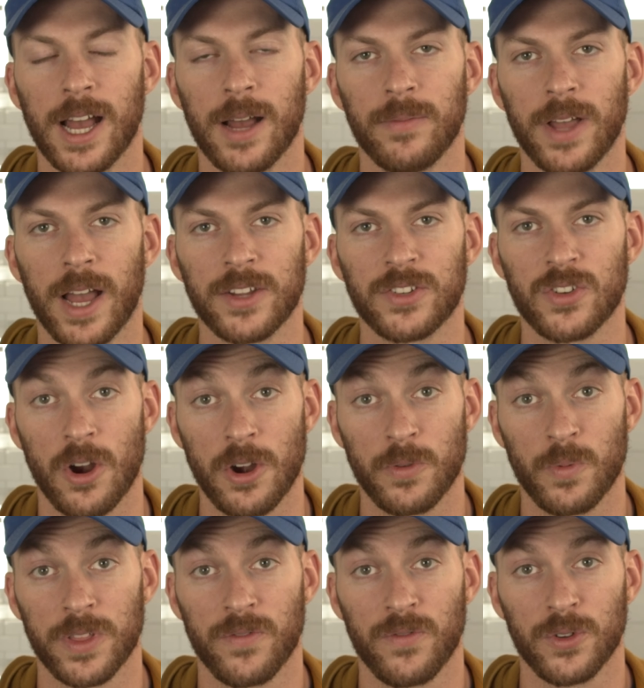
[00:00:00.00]
Um, I started
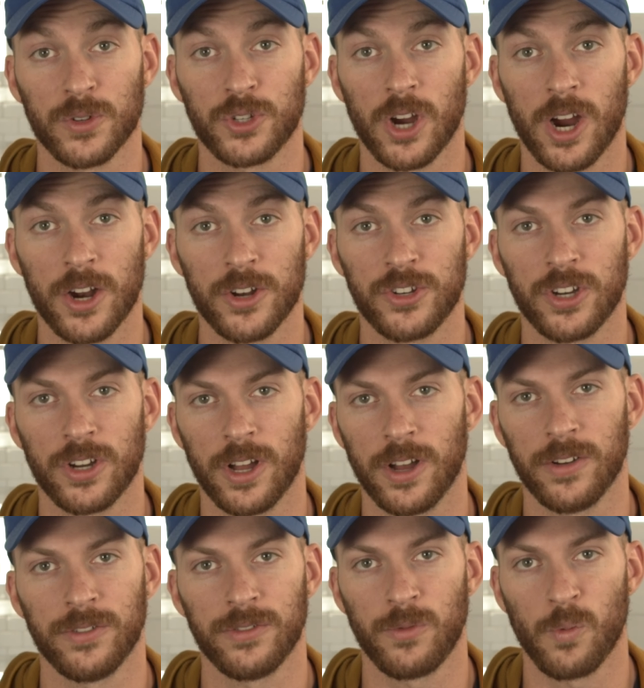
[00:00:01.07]
with a full charge
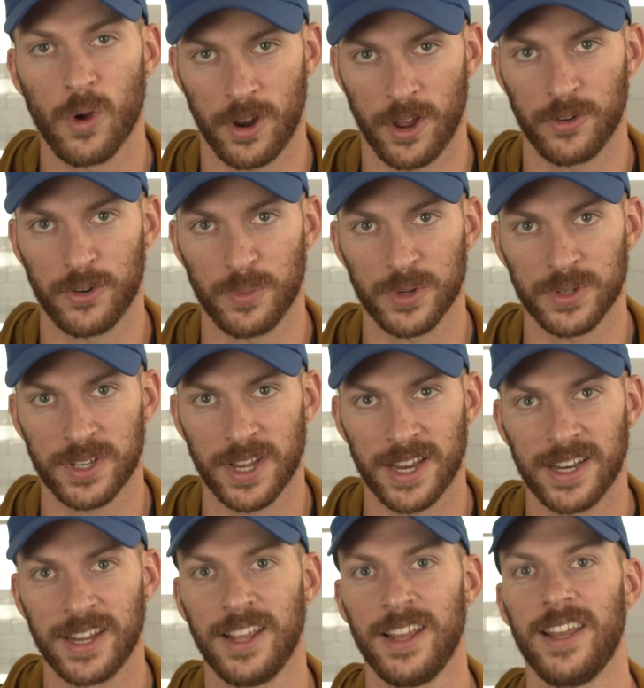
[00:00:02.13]
of
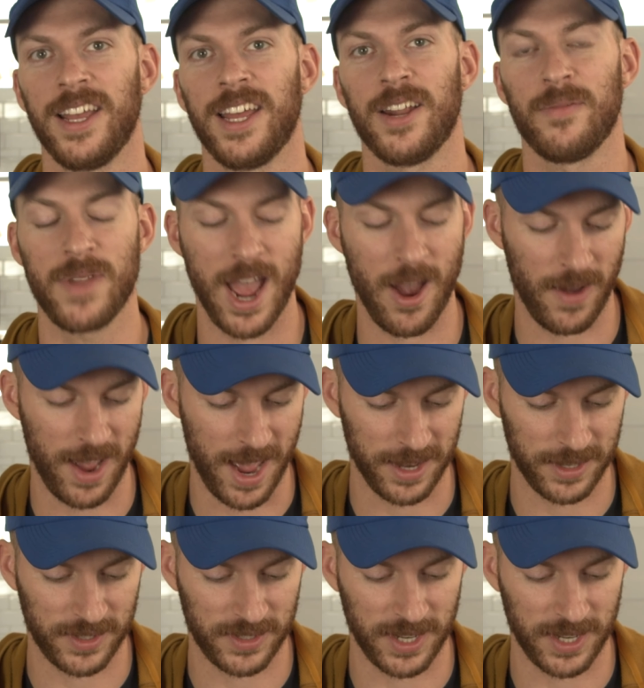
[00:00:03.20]
100% and I'm now at